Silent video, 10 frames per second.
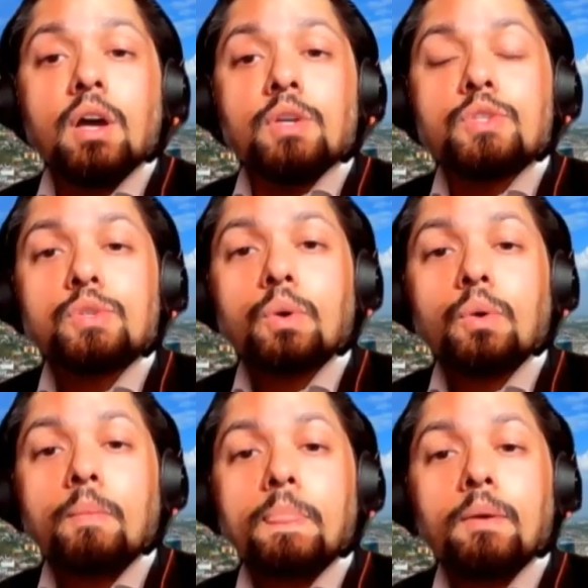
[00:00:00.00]

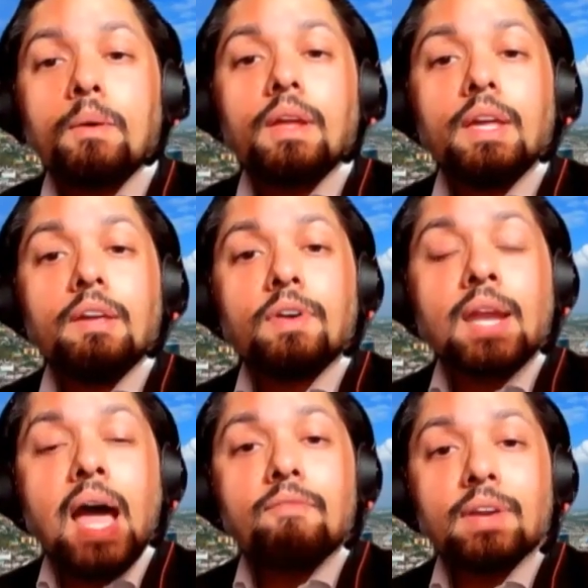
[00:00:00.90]
So even
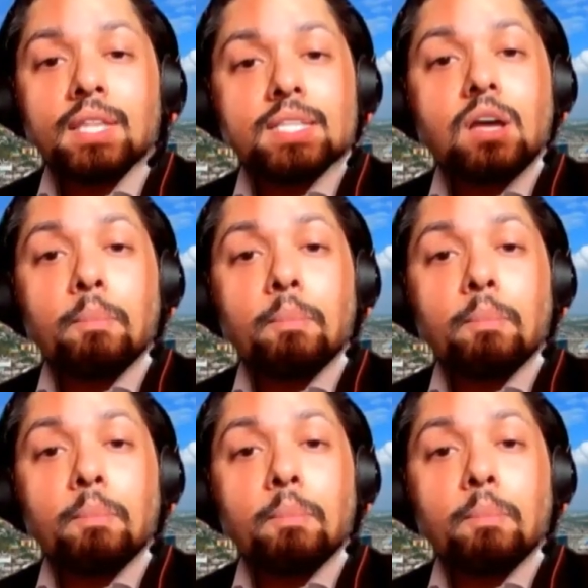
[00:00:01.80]
having this